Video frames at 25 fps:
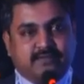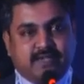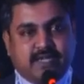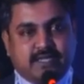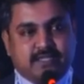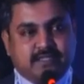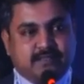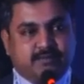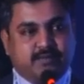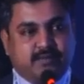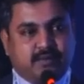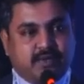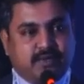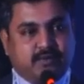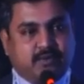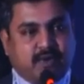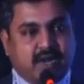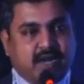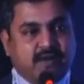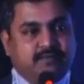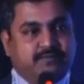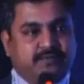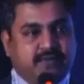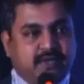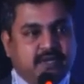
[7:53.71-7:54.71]
That is
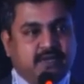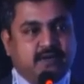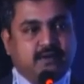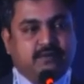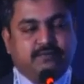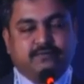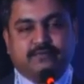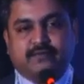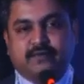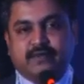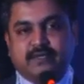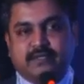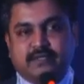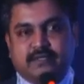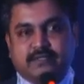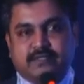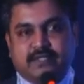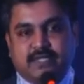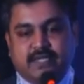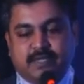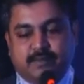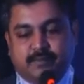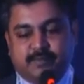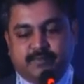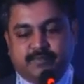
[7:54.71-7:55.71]
one fear of
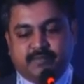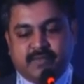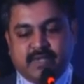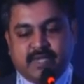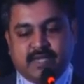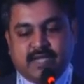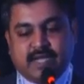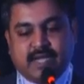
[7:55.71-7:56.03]
thing.